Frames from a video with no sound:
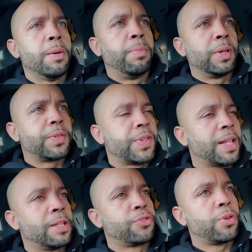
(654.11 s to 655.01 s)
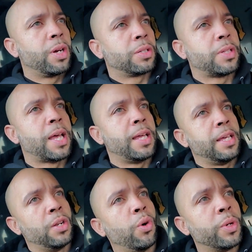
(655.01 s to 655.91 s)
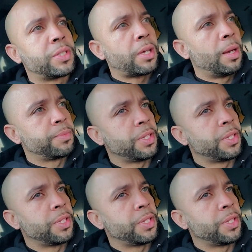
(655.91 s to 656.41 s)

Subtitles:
but selling drugs, that it always comes